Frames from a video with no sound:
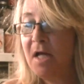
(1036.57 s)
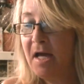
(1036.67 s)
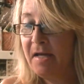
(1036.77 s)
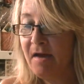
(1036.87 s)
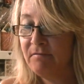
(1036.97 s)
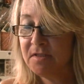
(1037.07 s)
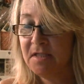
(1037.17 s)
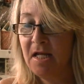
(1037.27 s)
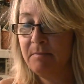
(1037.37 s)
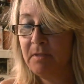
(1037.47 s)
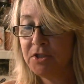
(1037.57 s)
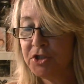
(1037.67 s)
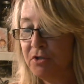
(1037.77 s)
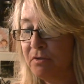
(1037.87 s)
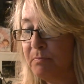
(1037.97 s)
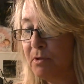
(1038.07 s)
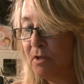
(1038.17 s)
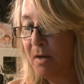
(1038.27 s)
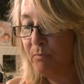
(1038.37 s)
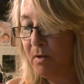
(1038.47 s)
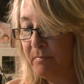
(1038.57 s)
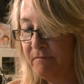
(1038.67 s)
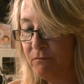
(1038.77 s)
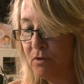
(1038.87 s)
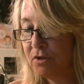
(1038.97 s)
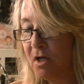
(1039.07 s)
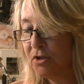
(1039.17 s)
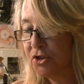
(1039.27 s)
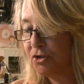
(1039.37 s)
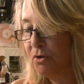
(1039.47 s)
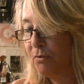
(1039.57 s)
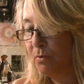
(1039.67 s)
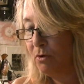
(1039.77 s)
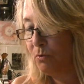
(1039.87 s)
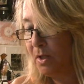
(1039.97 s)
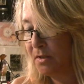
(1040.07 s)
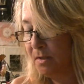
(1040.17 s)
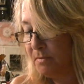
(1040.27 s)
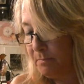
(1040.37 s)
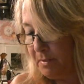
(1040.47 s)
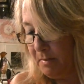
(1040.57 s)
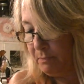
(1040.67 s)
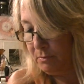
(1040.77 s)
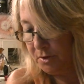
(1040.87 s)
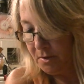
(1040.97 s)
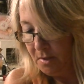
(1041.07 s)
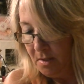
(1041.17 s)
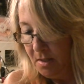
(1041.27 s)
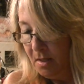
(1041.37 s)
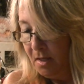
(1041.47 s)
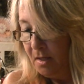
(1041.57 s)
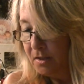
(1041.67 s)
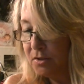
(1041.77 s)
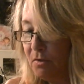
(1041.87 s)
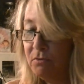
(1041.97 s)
I haven't seen anybody share the burlap one before, so I'll just show you real quick some of the papers. So